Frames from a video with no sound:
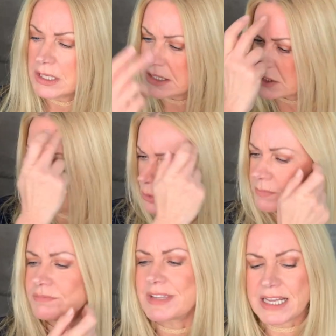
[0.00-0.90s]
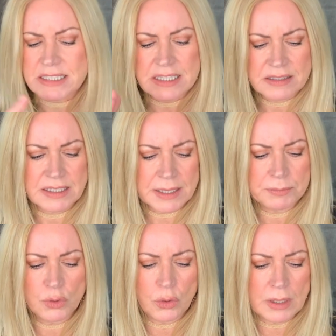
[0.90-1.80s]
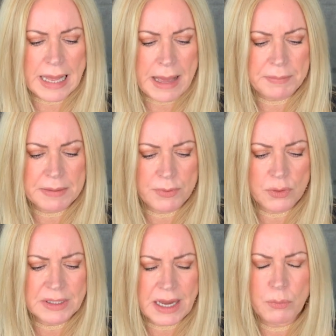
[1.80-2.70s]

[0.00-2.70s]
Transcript: So that's the thing. I'm not happy about that.